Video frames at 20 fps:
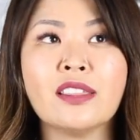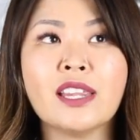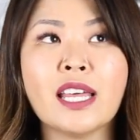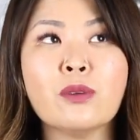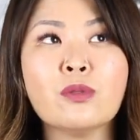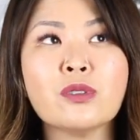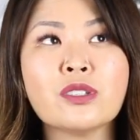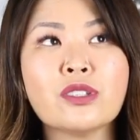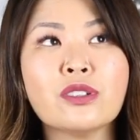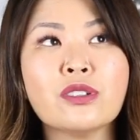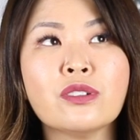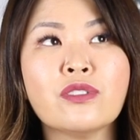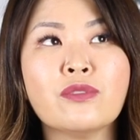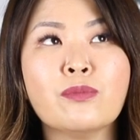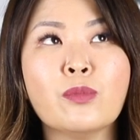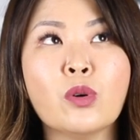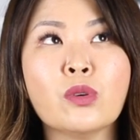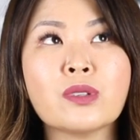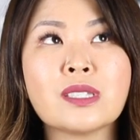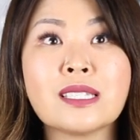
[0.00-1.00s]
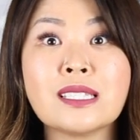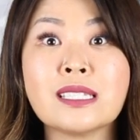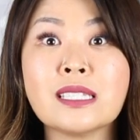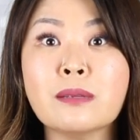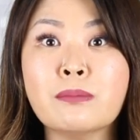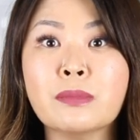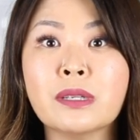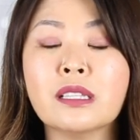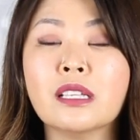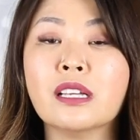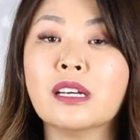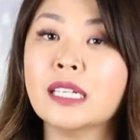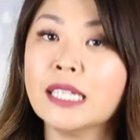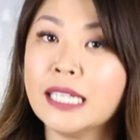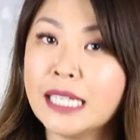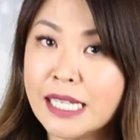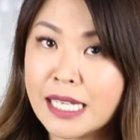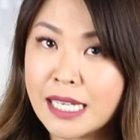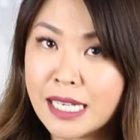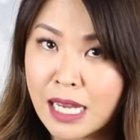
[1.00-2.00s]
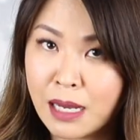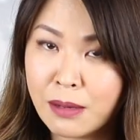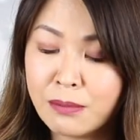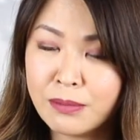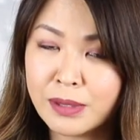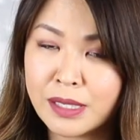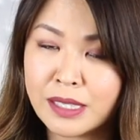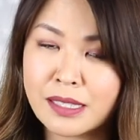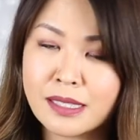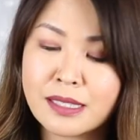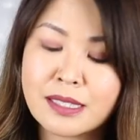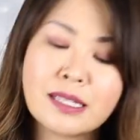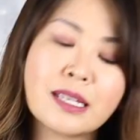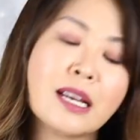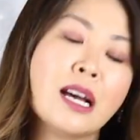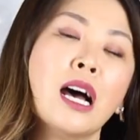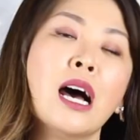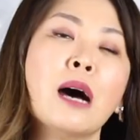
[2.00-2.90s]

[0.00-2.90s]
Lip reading: they were sort of more similar in numbers.